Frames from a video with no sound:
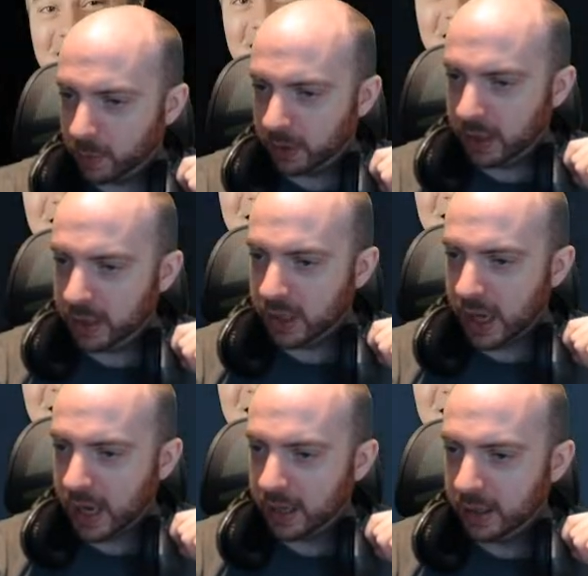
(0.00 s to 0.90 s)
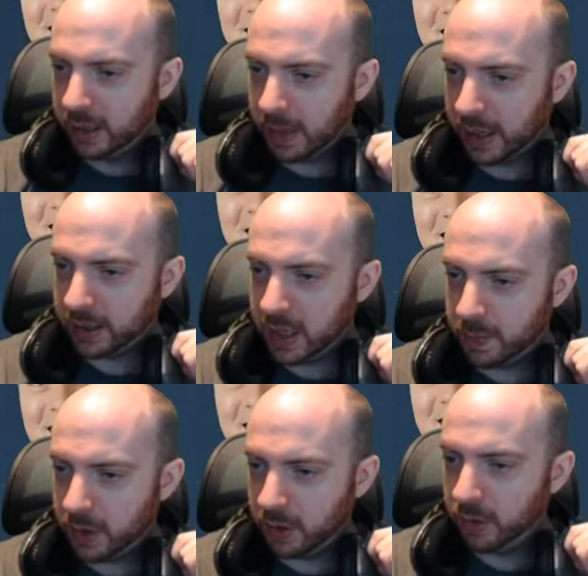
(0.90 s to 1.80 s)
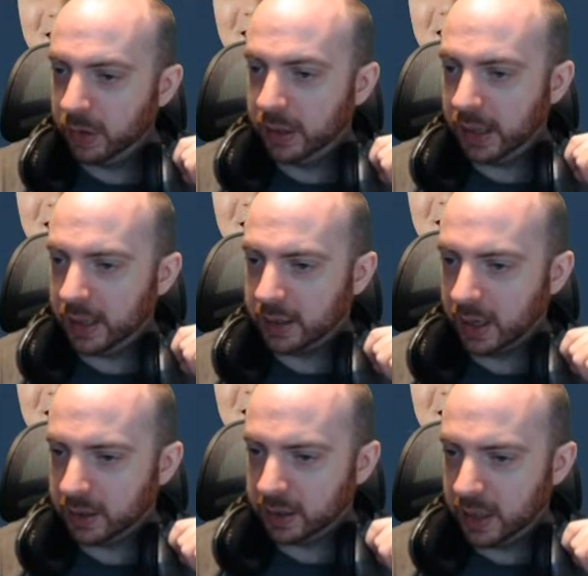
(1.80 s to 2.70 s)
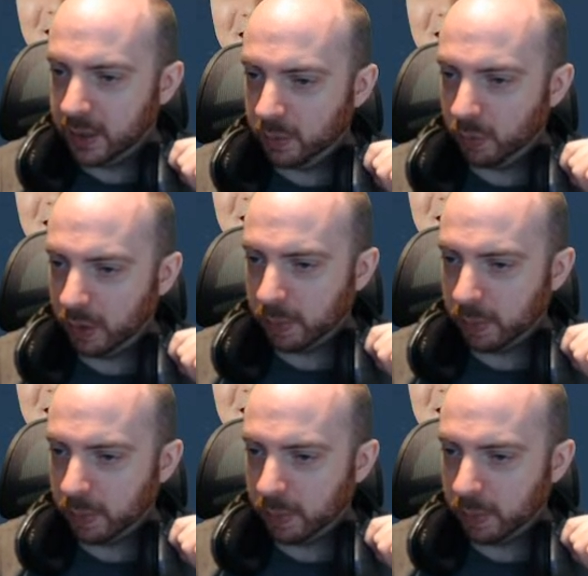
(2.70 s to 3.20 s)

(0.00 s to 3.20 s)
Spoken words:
With a Legionnaire making its debut, it's hard to see what the